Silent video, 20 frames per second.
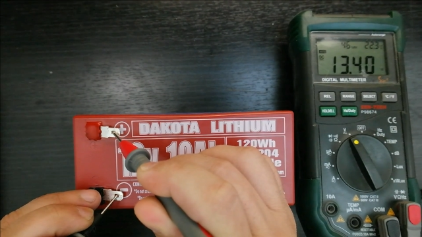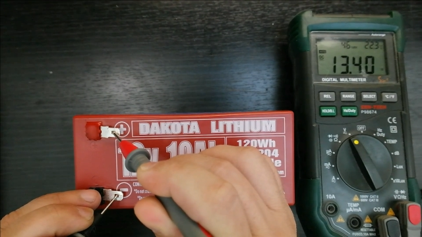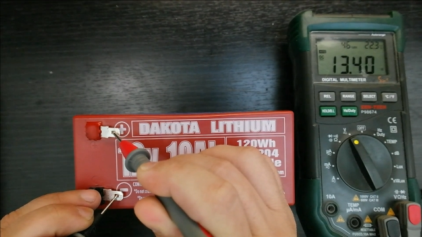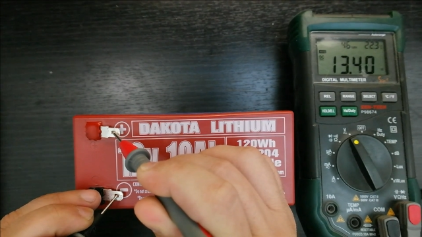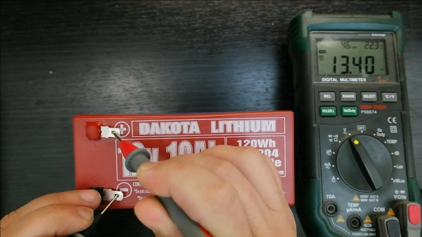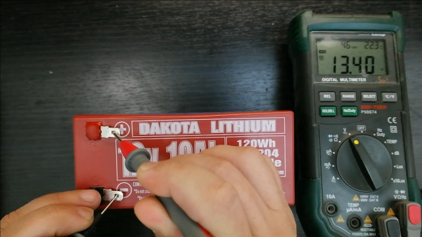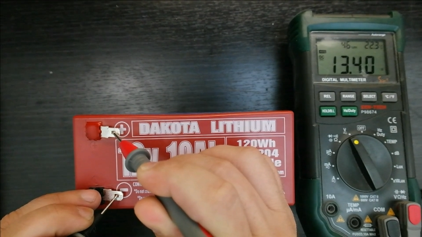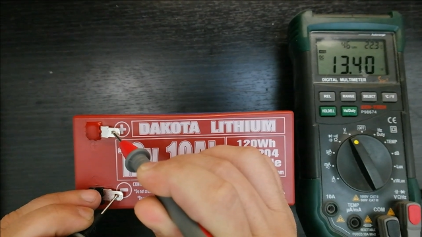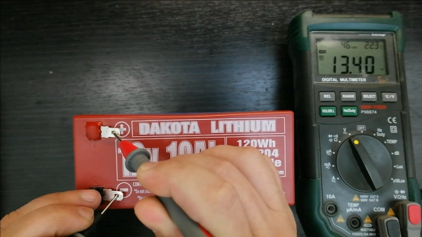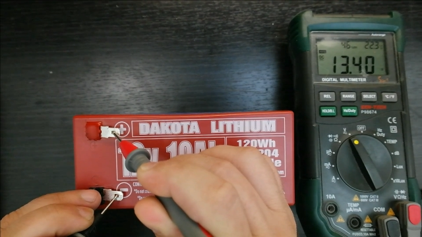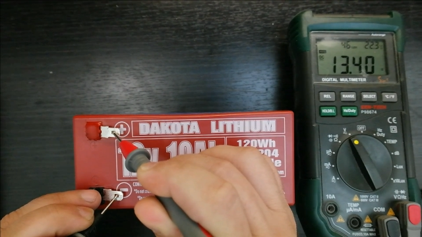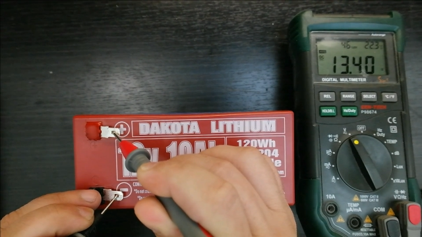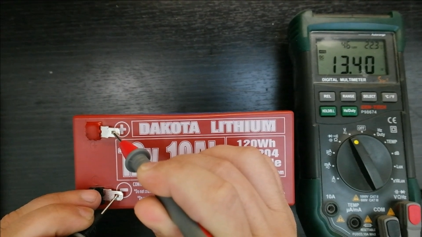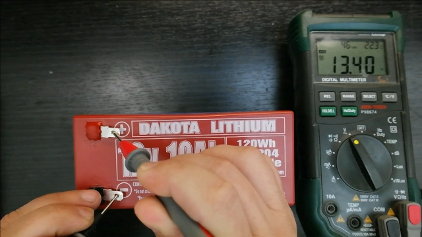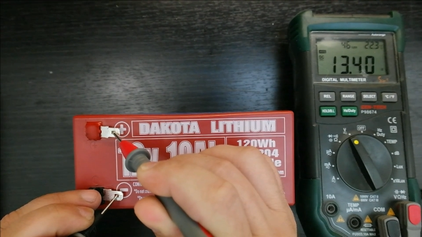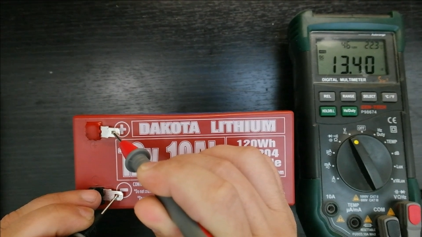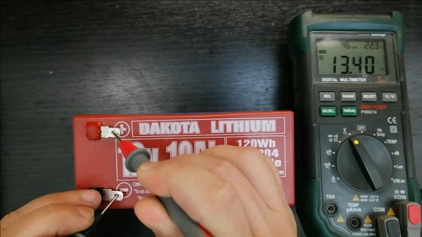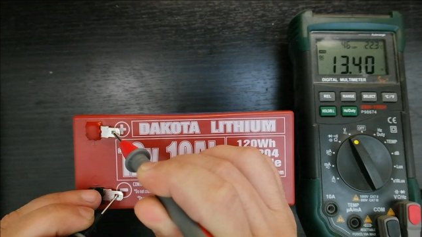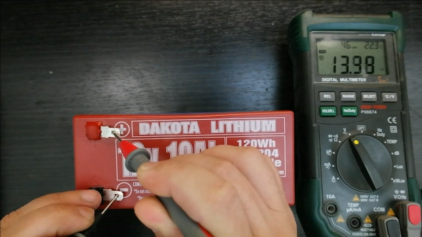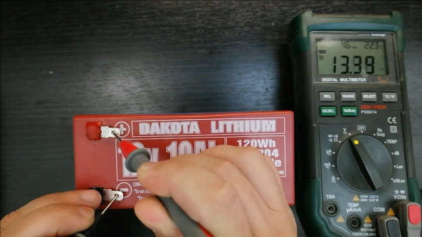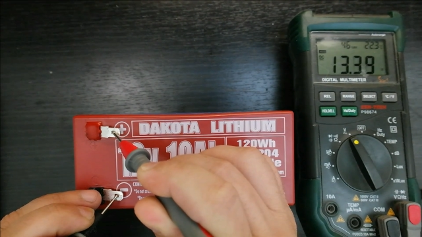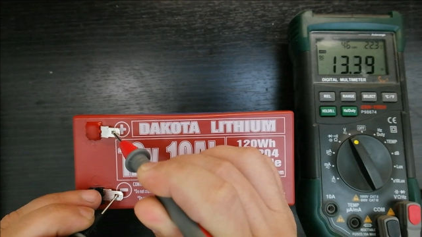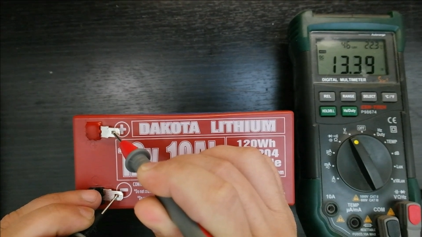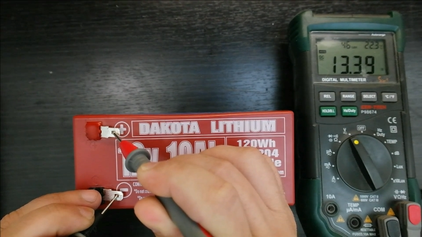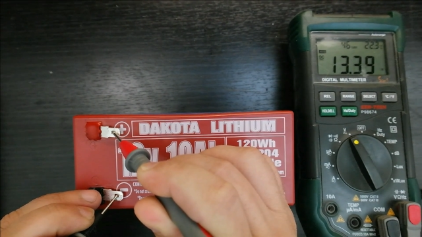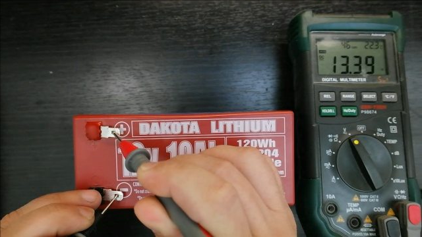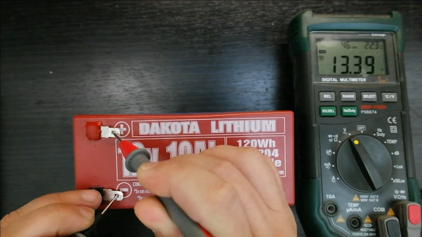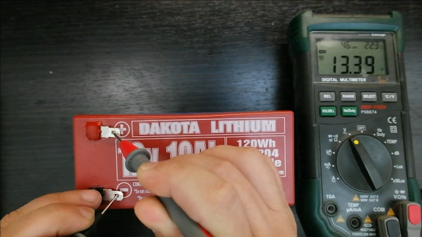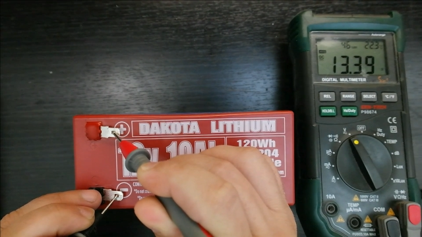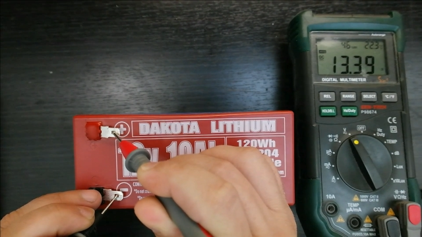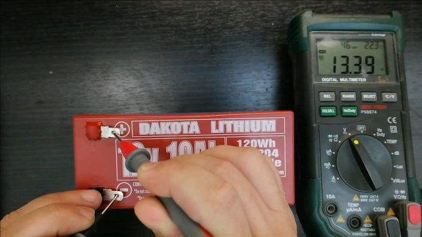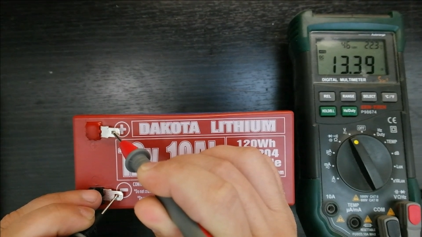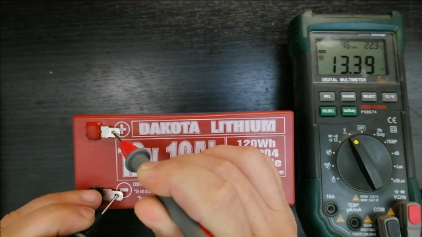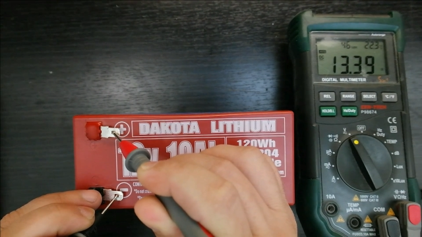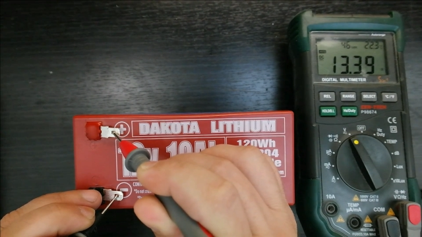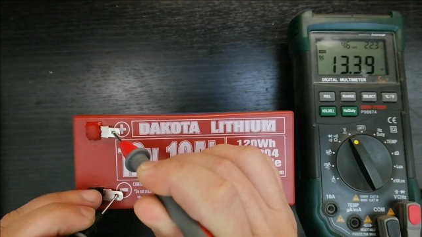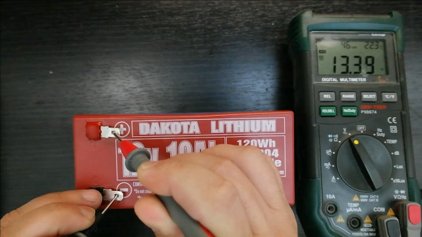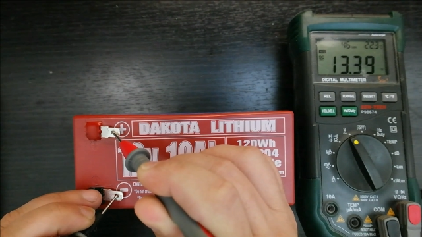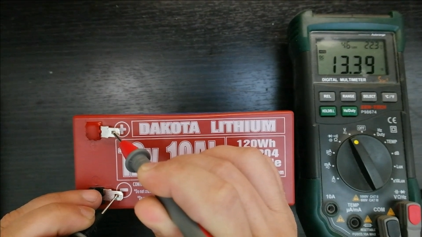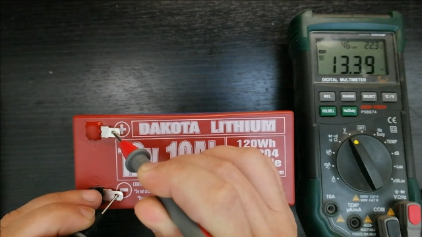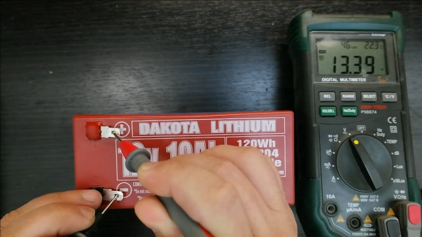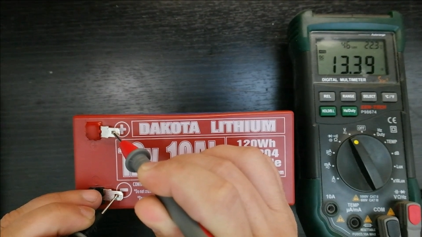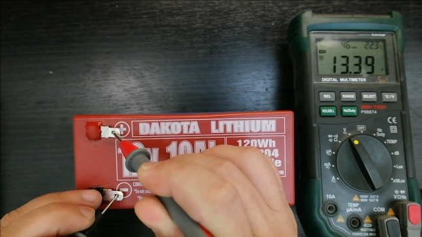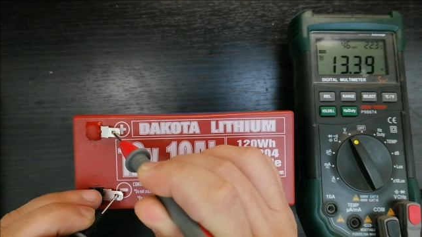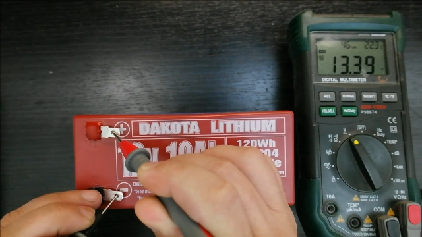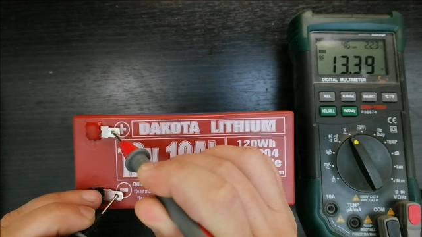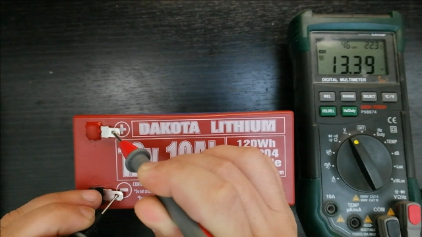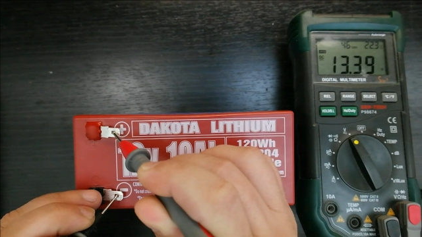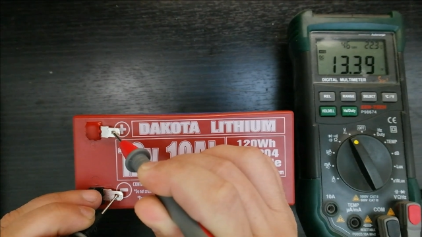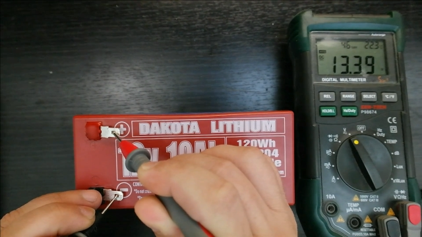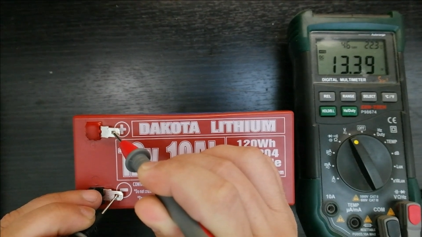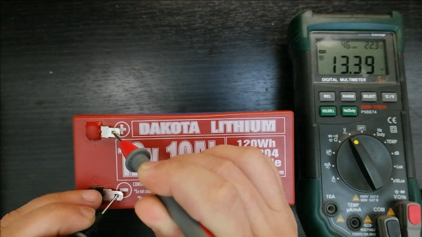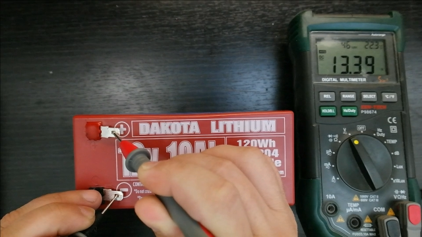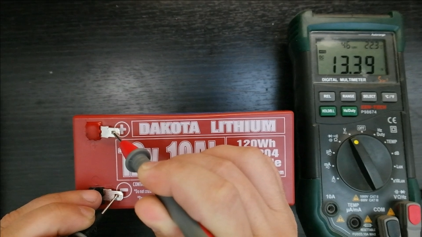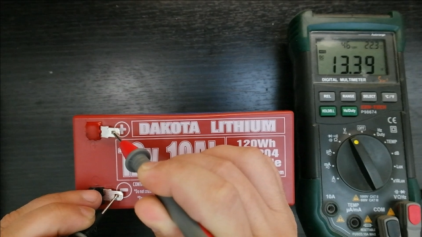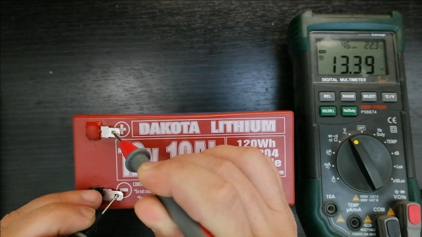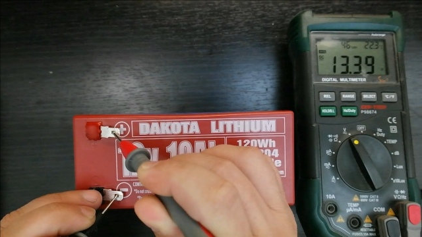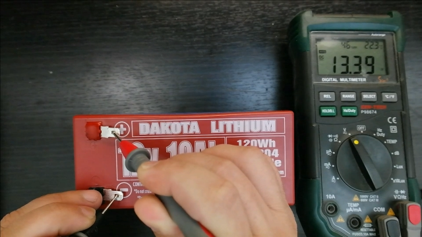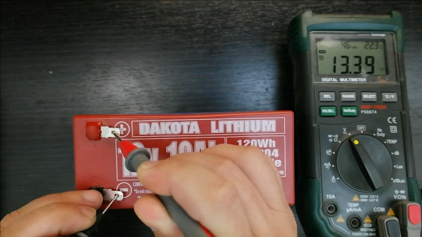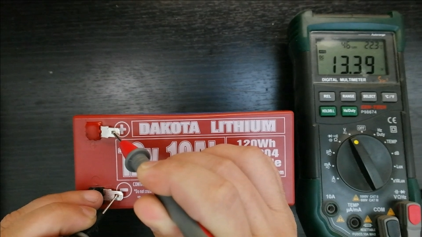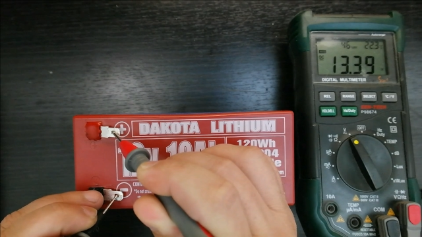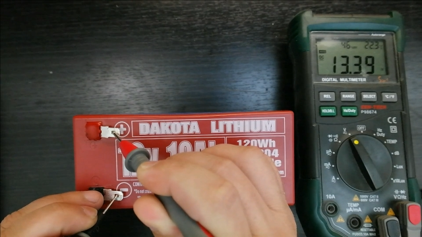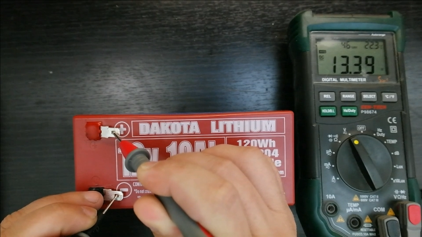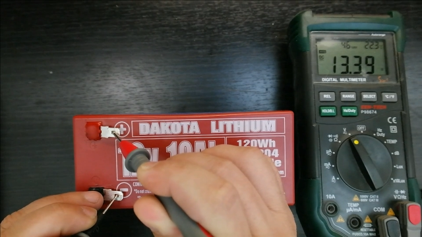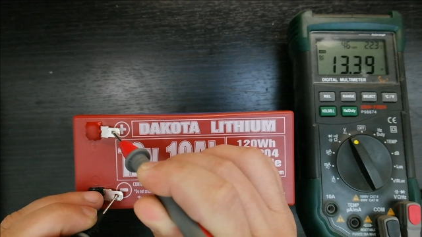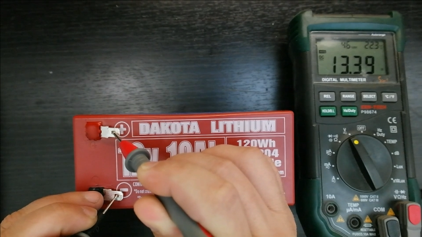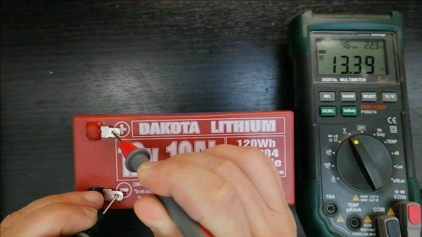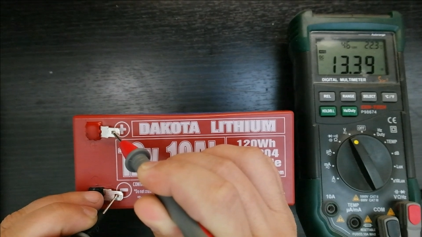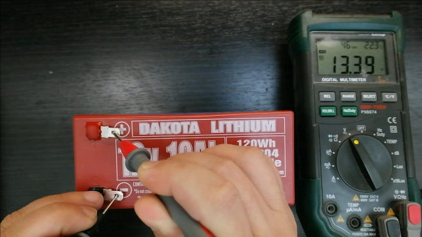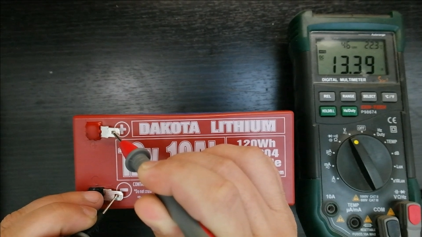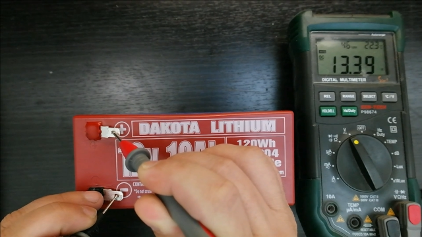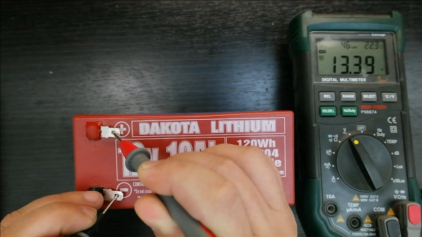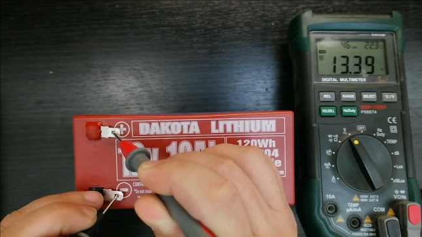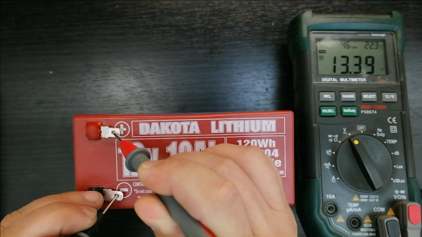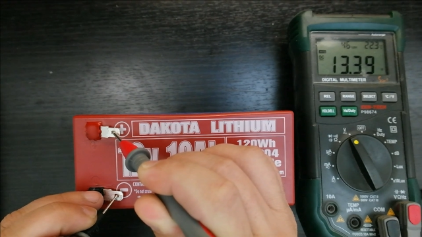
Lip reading: No face is visible, so there are no lips to read.